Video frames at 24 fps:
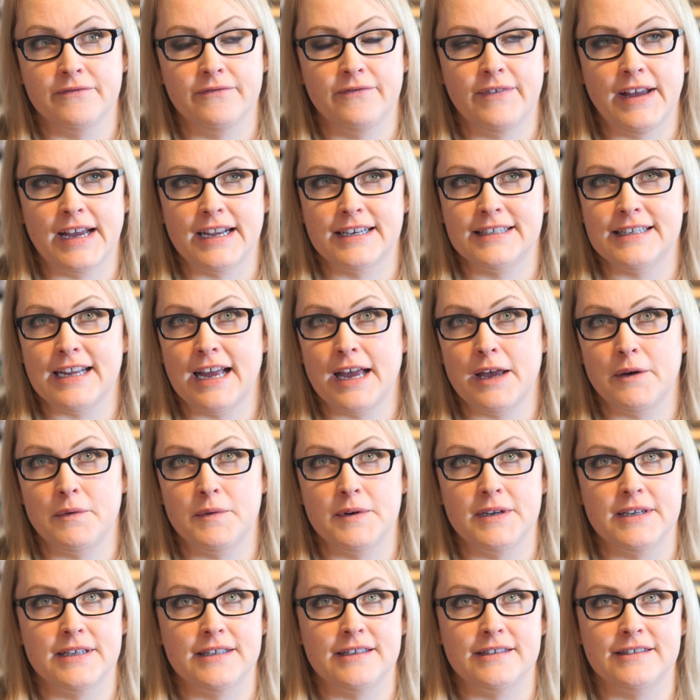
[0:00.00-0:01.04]
In fact, I
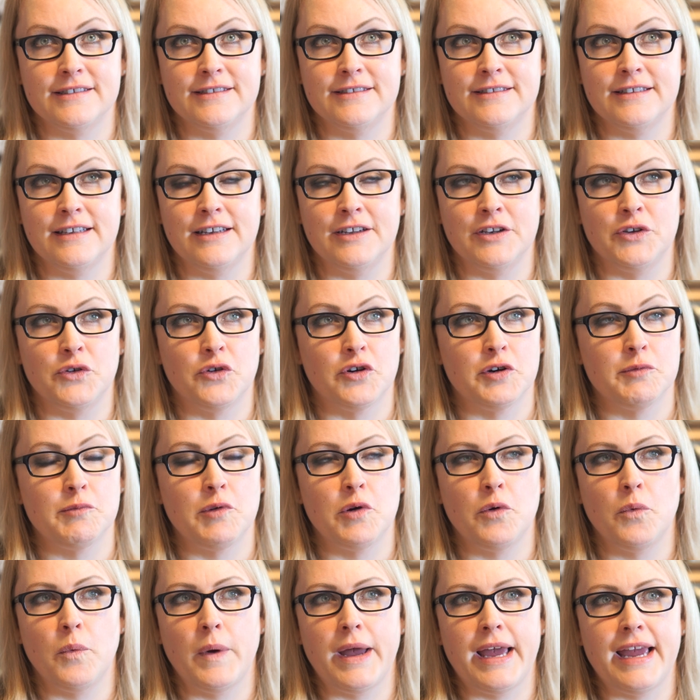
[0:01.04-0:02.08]
was a
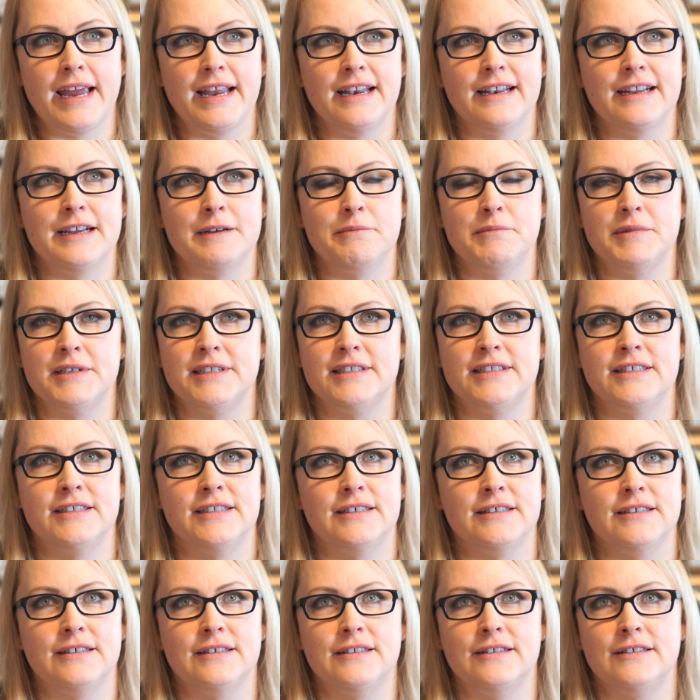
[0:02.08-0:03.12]
normal weight up
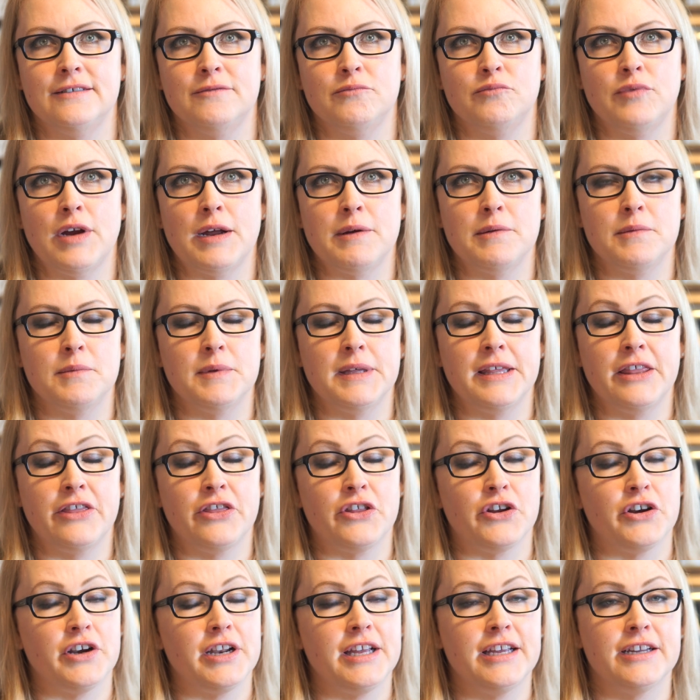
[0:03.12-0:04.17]
until probably
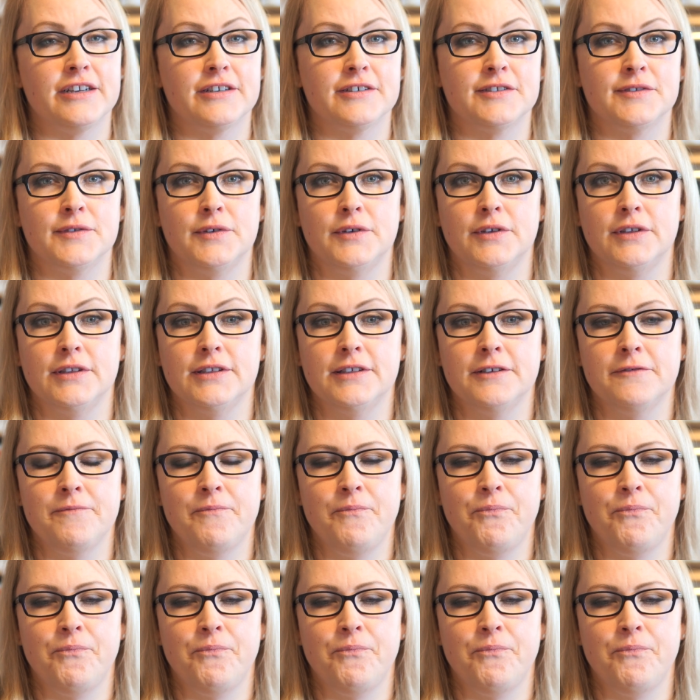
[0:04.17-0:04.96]
30 years old,